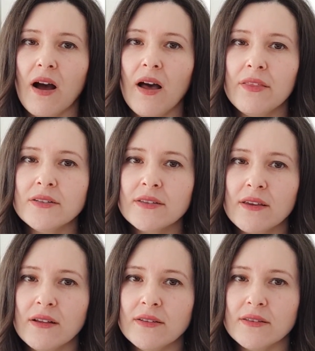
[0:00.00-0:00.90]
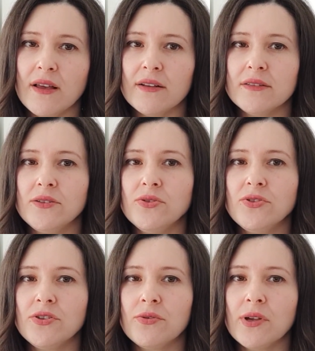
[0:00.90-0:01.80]
other skills that new
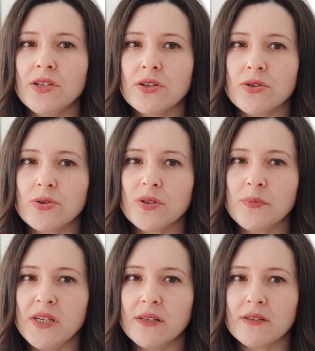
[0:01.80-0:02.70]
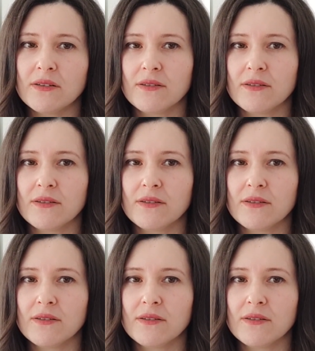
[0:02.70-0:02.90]
generation should meet.